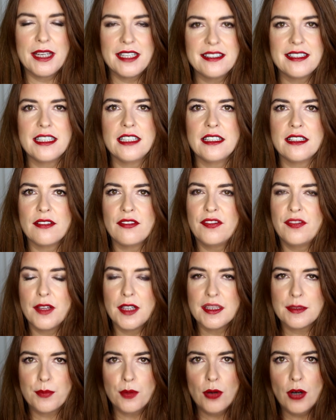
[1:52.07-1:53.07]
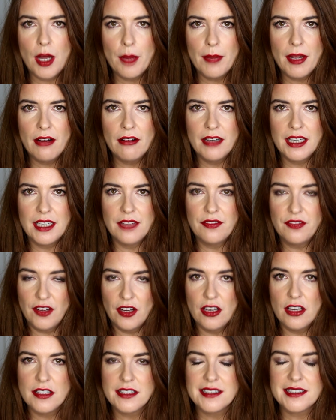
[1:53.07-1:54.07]
Basically, it's primarily
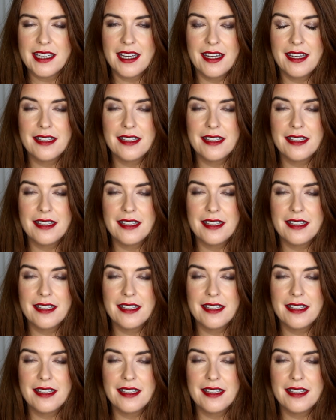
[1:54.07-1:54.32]
first